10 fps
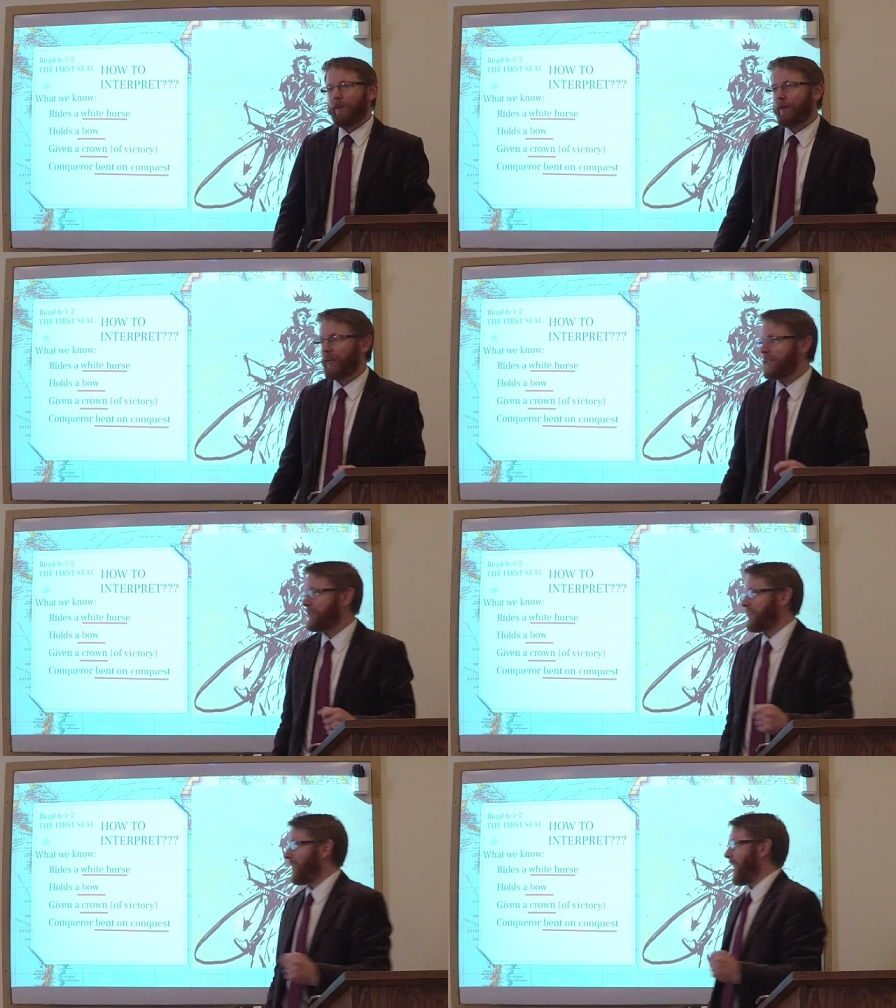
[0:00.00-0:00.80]
right?
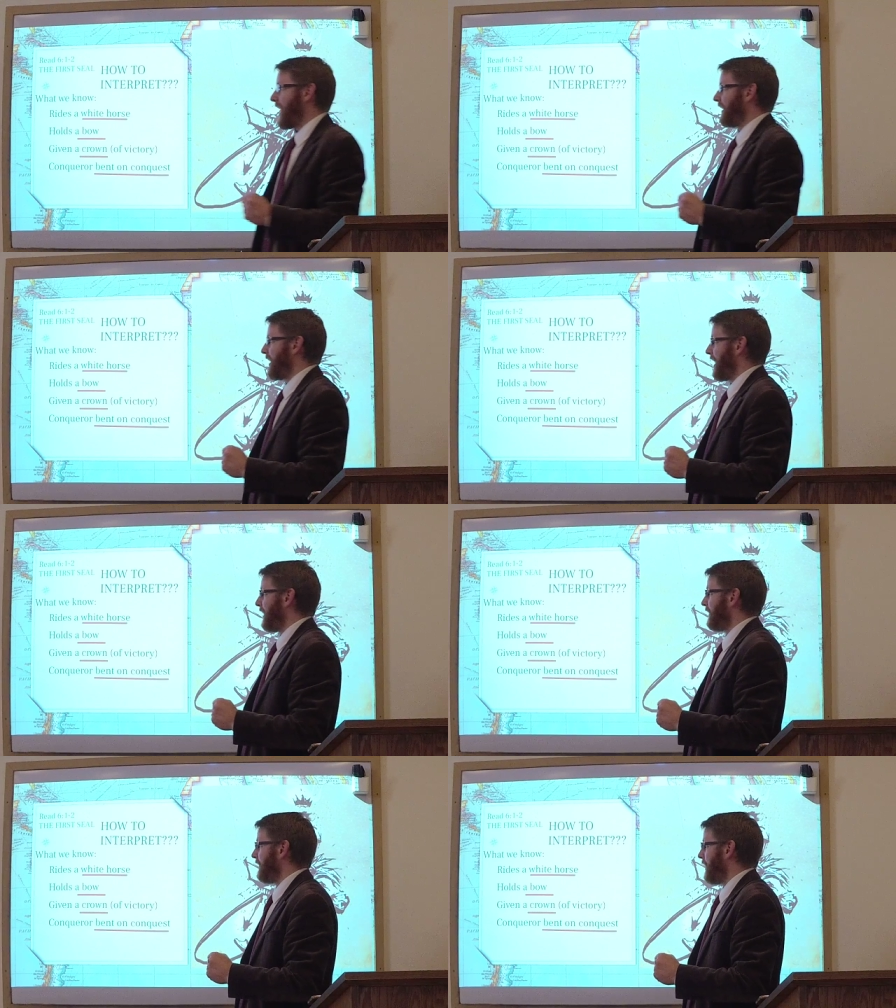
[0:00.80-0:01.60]
And
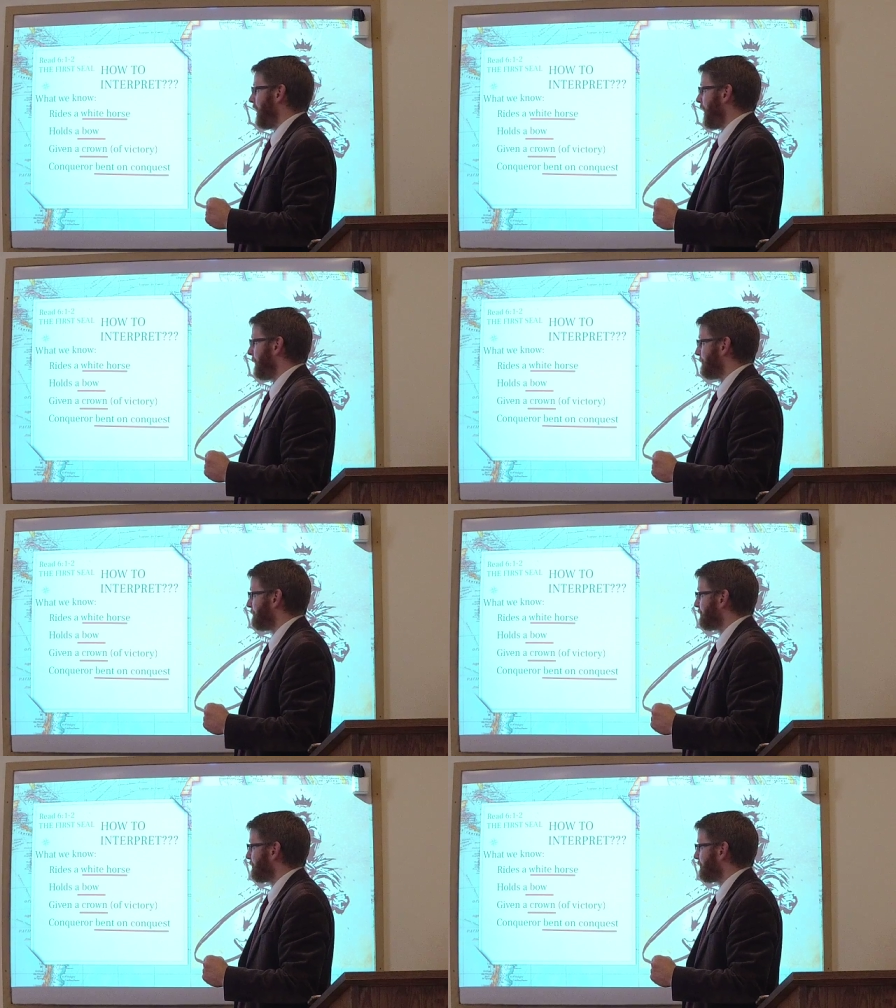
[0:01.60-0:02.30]
then um,